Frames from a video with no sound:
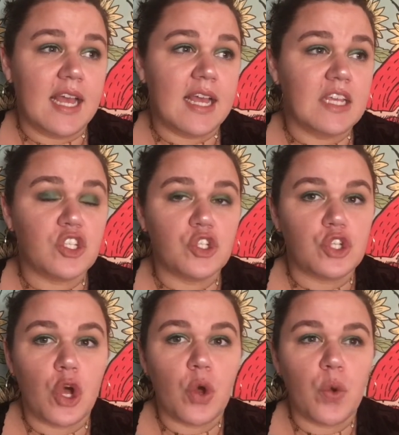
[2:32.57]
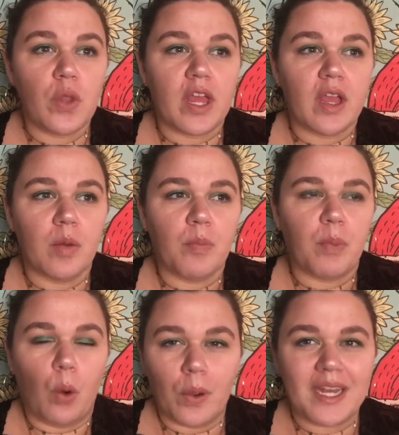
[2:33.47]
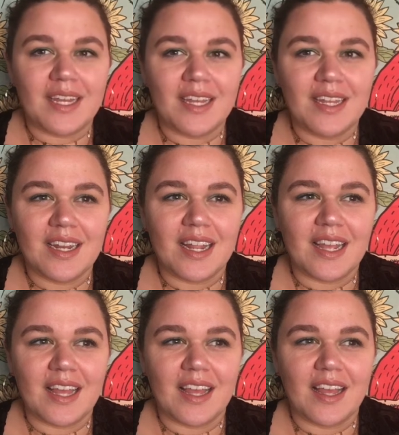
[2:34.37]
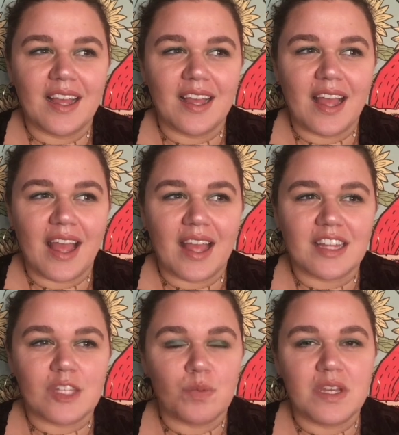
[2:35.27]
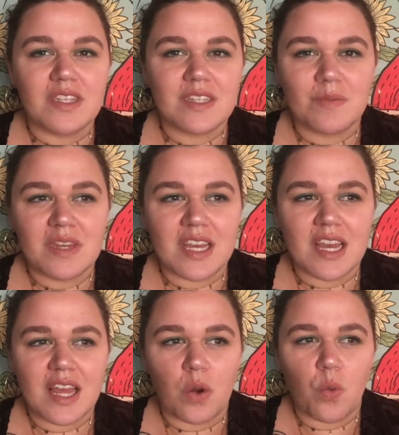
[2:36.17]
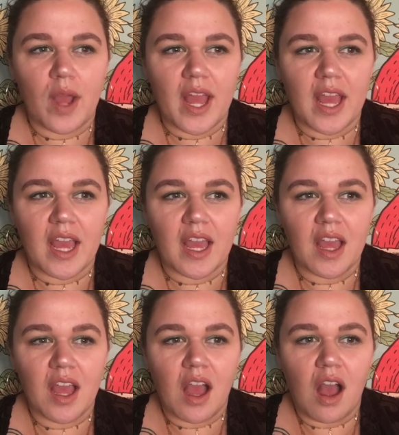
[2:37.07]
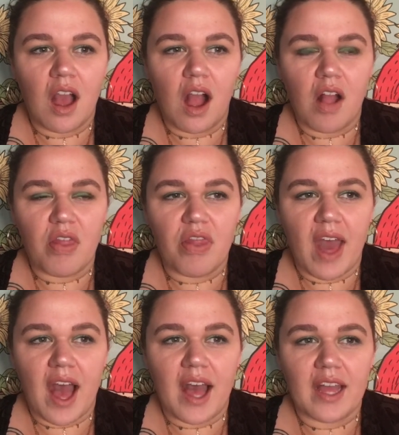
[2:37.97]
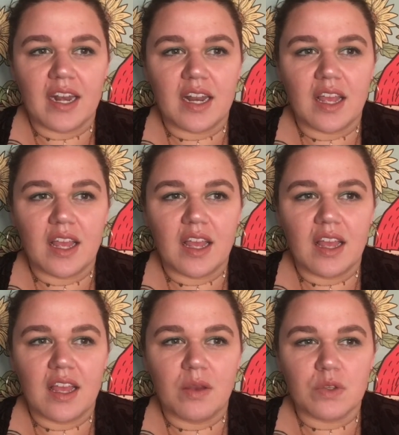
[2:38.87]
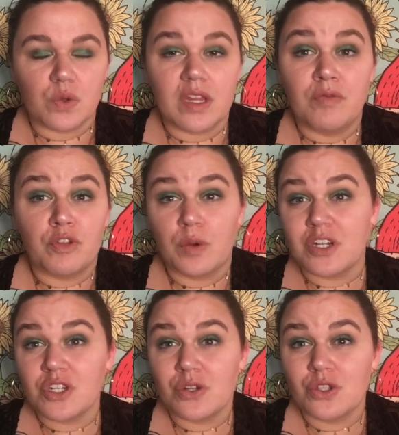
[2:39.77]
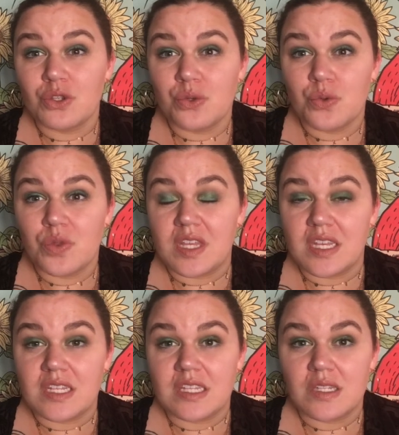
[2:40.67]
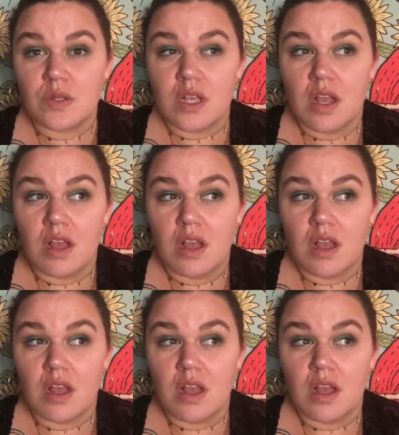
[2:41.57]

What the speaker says: is so poignant and speaks to me in a way that was really influential to this